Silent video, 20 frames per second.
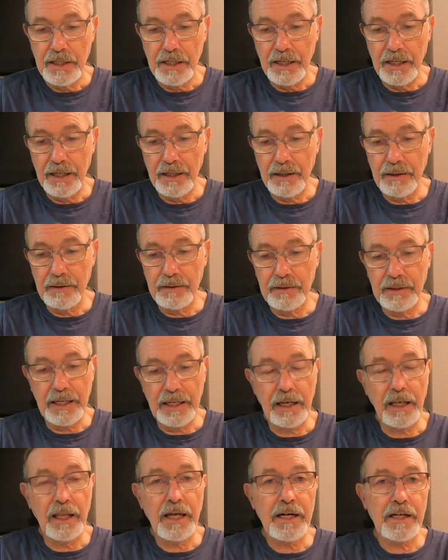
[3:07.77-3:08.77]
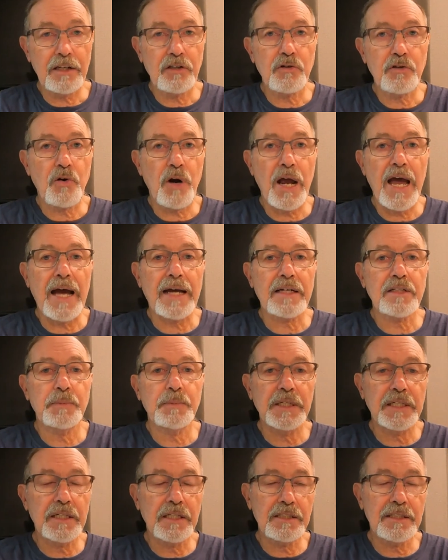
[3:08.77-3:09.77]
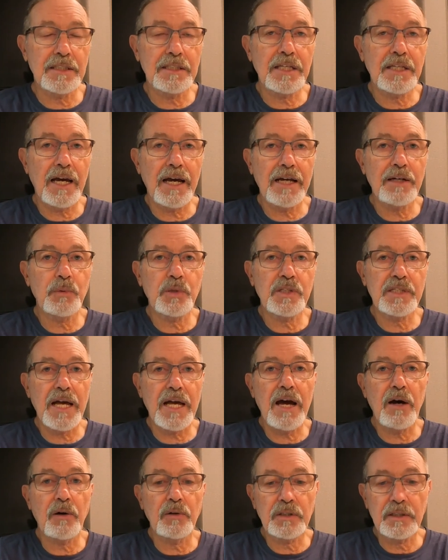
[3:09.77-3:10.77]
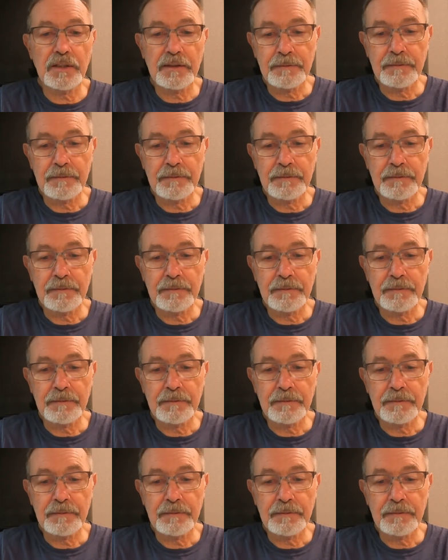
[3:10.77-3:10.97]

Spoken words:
and a lot of tracks because the tide was out.